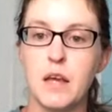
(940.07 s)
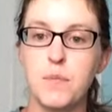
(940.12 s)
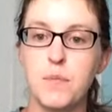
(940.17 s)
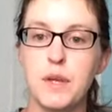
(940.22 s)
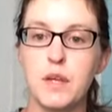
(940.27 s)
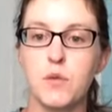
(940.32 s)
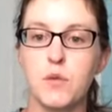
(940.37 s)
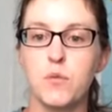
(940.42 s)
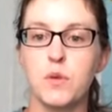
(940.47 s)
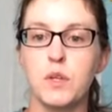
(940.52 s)

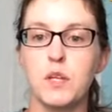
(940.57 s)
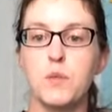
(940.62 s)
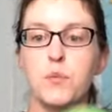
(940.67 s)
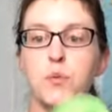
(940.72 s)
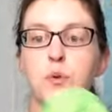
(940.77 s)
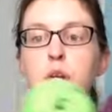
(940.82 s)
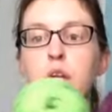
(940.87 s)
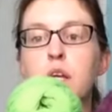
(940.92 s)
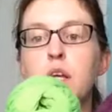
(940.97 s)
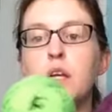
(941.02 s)
make a really
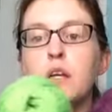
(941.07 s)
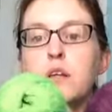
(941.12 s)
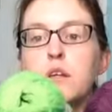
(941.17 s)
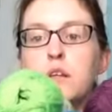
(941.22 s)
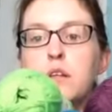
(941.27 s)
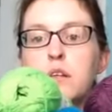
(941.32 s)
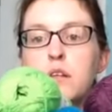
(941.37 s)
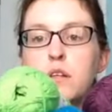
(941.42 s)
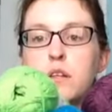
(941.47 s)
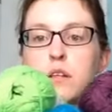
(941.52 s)
pretty
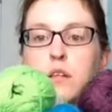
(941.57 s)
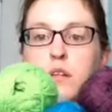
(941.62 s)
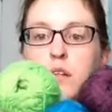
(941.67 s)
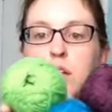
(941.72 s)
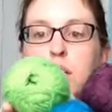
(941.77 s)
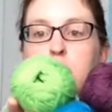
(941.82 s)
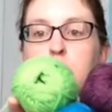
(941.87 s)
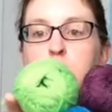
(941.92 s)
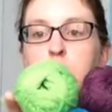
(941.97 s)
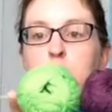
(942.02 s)

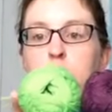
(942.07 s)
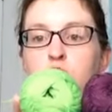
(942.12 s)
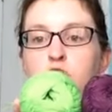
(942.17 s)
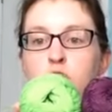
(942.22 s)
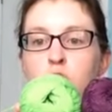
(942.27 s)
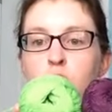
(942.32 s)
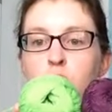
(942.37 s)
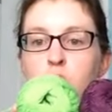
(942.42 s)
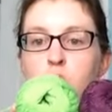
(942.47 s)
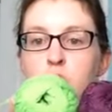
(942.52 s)

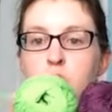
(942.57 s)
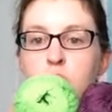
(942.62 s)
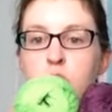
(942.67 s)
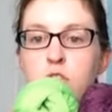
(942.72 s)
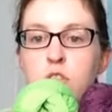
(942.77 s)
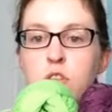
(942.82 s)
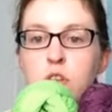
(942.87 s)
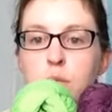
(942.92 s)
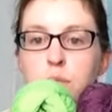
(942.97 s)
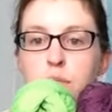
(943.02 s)
shawl
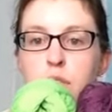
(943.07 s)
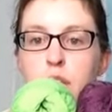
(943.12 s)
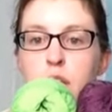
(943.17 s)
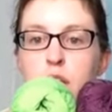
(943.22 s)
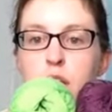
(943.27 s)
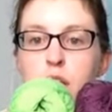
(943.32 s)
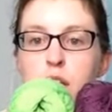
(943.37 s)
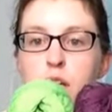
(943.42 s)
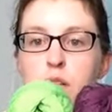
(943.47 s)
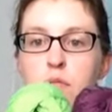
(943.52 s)
or something.
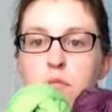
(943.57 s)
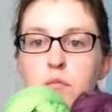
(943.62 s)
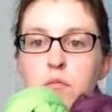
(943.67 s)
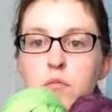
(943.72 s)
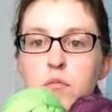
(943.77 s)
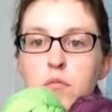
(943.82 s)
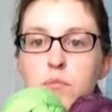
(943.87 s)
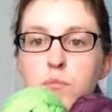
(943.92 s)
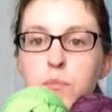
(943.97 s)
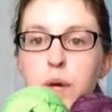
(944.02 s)

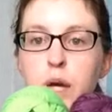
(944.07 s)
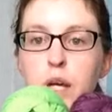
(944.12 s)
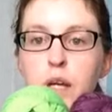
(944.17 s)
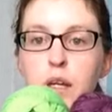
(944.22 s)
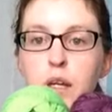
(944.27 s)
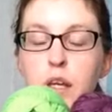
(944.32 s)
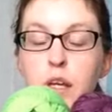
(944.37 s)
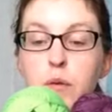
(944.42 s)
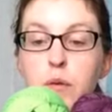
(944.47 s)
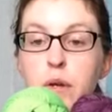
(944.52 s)
But
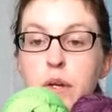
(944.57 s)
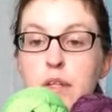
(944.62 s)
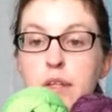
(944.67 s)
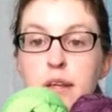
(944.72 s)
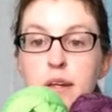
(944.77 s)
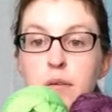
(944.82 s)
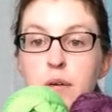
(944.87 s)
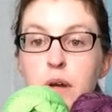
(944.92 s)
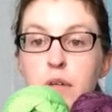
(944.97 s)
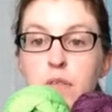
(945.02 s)
anyways,
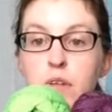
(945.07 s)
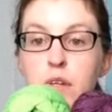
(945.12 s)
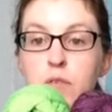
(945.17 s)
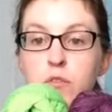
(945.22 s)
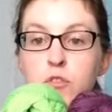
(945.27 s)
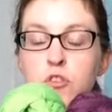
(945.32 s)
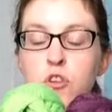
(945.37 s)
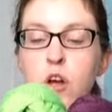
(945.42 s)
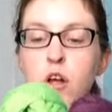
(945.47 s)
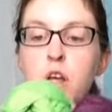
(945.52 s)
I don't have enough
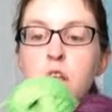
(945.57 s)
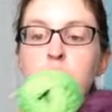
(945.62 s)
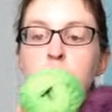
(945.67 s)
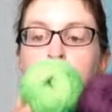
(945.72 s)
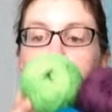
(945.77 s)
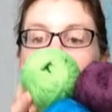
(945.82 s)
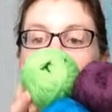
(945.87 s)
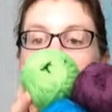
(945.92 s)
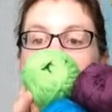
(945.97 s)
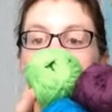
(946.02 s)
for shawl.
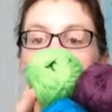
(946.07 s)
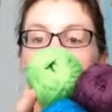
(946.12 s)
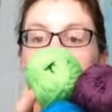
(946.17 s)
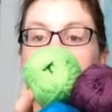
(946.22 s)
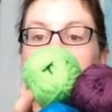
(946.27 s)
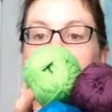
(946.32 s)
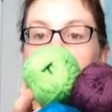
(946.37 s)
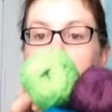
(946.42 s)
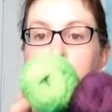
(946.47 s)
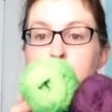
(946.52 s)
So these are
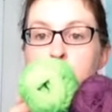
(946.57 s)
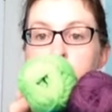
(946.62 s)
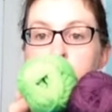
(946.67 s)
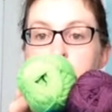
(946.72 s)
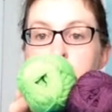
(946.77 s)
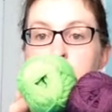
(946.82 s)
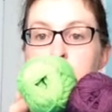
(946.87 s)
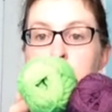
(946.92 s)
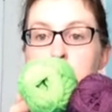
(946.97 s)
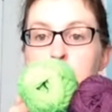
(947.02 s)
going to be
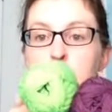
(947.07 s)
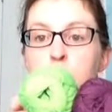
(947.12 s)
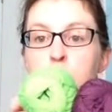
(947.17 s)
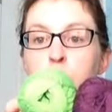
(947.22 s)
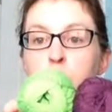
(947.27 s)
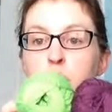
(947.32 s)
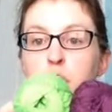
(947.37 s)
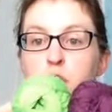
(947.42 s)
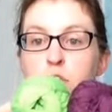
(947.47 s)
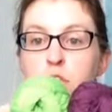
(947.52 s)
contrasting
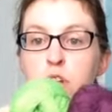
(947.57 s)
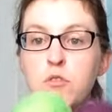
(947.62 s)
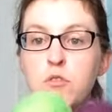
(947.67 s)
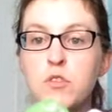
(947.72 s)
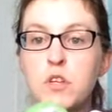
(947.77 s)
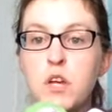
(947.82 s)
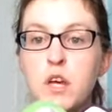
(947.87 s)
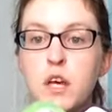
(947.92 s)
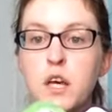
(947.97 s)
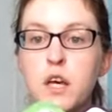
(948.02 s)
for heels, toes,
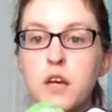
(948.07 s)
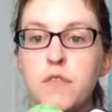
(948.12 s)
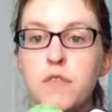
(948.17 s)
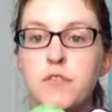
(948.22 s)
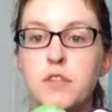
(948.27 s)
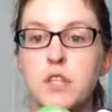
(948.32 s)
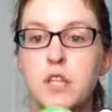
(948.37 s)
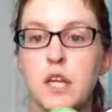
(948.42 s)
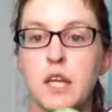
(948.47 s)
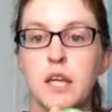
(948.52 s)

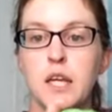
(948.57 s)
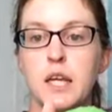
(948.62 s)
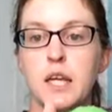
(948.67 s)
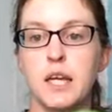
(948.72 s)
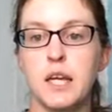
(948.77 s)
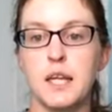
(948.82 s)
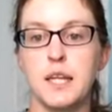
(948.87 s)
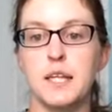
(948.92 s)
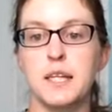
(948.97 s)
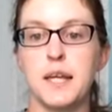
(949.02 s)
cuffs,
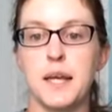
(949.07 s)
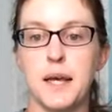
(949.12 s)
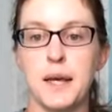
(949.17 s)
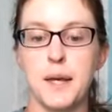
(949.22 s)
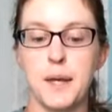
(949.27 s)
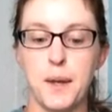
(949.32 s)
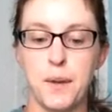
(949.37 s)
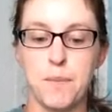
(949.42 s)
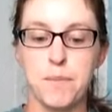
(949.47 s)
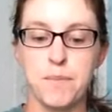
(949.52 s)
and
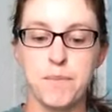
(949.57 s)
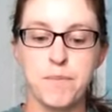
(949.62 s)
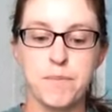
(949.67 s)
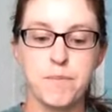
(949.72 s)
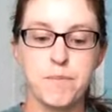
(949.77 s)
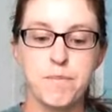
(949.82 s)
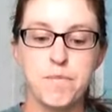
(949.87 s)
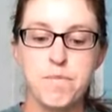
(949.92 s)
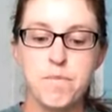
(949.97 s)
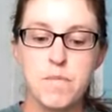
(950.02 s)

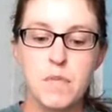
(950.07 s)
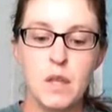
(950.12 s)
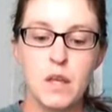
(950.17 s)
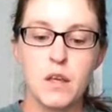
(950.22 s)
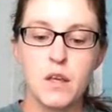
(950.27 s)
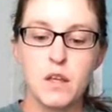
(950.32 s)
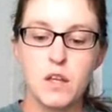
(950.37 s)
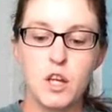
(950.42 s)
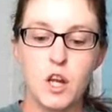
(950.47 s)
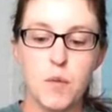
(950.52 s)

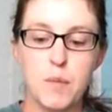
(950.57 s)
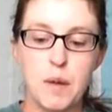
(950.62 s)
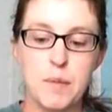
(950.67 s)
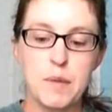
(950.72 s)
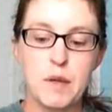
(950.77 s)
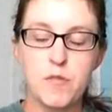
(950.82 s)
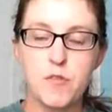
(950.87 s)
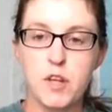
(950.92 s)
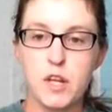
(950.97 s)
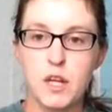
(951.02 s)
you know,
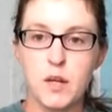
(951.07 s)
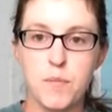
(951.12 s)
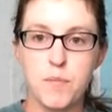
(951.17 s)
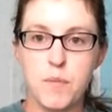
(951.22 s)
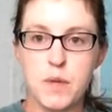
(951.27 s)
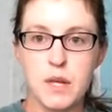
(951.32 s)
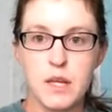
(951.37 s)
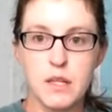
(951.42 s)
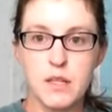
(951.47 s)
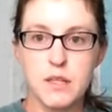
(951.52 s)
maybe if I need a
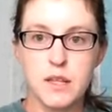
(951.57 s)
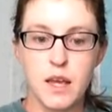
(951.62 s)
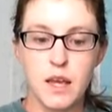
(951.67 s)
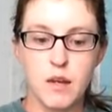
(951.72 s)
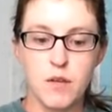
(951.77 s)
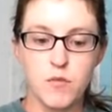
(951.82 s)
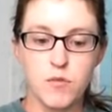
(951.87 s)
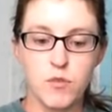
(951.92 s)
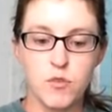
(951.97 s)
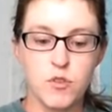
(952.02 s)
mini
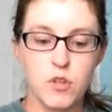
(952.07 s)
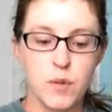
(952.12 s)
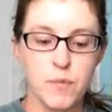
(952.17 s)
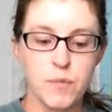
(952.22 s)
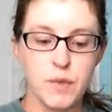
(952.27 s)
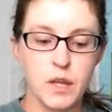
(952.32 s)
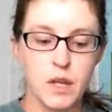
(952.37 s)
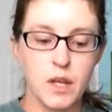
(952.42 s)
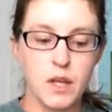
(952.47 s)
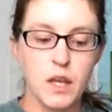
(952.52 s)
skein for
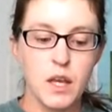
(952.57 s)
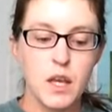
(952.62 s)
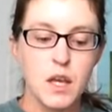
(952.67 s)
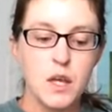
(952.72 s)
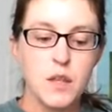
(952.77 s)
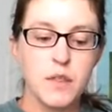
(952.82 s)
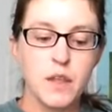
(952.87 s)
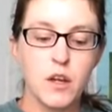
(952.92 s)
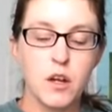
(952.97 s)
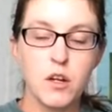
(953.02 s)
something.
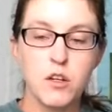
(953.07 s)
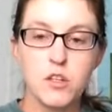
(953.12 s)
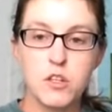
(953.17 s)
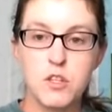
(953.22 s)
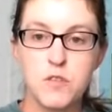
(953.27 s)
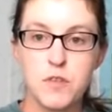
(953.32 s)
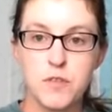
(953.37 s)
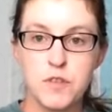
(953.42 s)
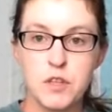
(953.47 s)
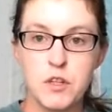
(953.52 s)
They are
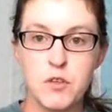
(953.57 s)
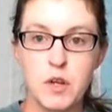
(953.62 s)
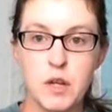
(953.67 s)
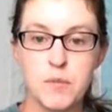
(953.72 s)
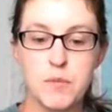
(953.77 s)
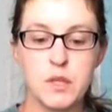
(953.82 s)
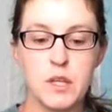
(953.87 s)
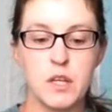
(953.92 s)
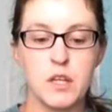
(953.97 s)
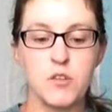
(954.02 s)
just 50
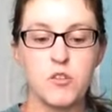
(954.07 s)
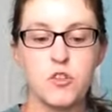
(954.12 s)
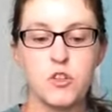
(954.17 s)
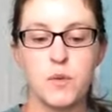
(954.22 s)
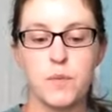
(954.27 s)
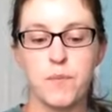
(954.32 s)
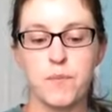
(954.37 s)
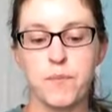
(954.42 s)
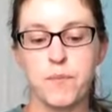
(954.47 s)
grams each.